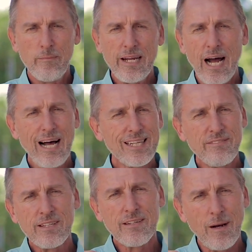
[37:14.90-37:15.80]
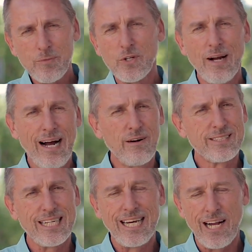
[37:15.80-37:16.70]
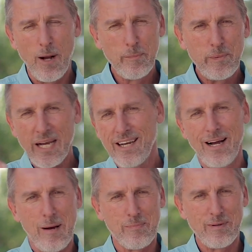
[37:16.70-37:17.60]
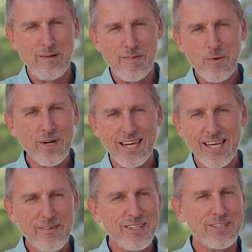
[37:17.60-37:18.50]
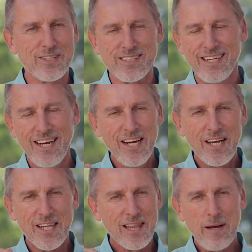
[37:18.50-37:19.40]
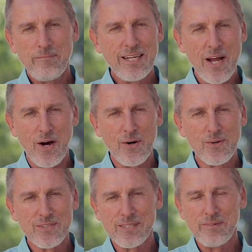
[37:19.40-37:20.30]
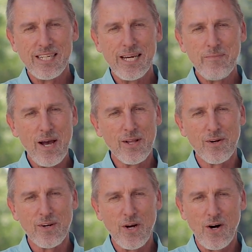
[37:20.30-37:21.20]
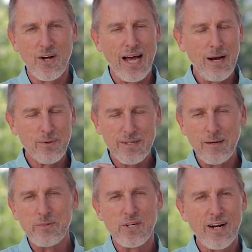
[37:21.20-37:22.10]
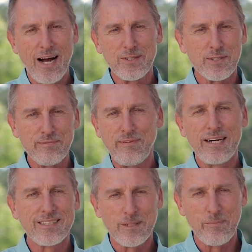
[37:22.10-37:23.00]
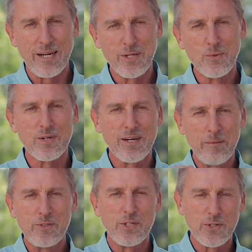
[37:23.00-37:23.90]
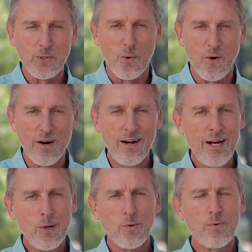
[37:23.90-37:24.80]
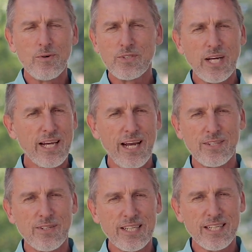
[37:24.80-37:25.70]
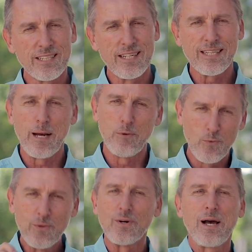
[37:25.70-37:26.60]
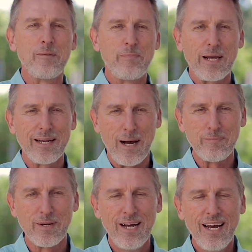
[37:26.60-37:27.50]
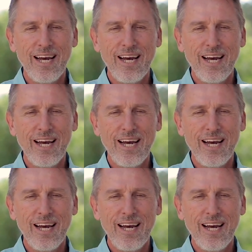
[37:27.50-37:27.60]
Man, I'll even come to your house and I'll pick it up. If you want to give it, just let me know. Send me an email or a call. I will come to your house or find somebody who will come to your door. We won't shake hands or anything like that, but we will come pick it up.